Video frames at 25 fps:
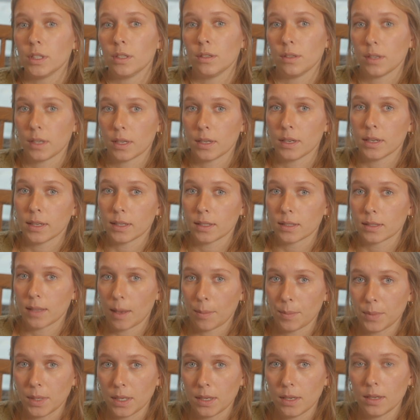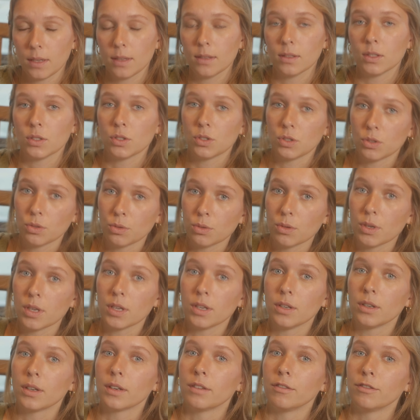you can accept it, the sooner
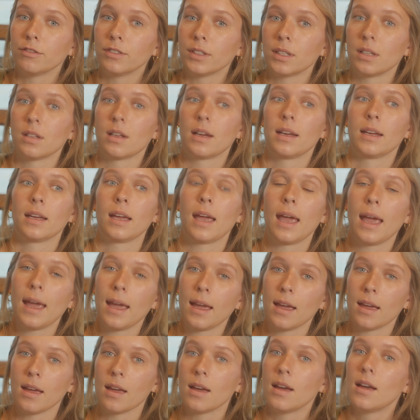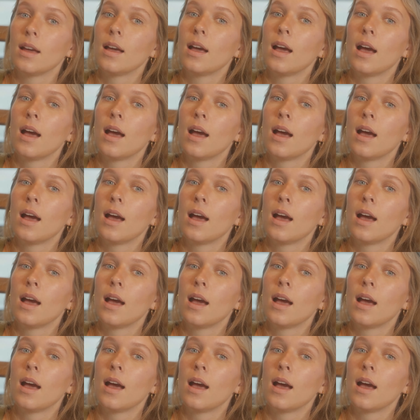you can feel like, hey,